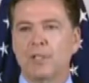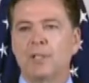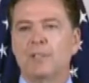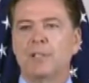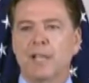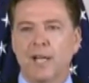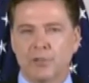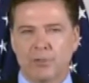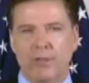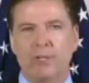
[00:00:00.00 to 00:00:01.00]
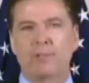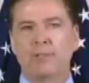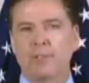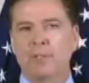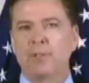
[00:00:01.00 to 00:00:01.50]
To the contrary,
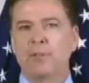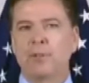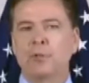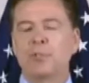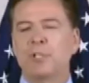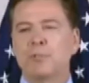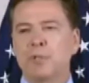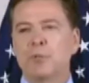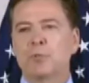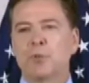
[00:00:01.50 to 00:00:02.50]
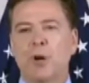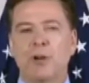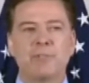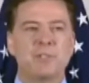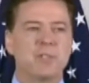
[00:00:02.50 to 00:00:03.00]
those individuals are
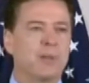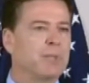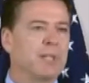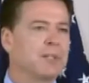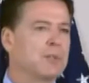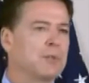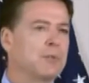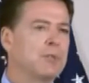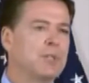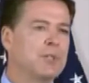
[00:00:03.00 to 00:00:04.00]
often subject to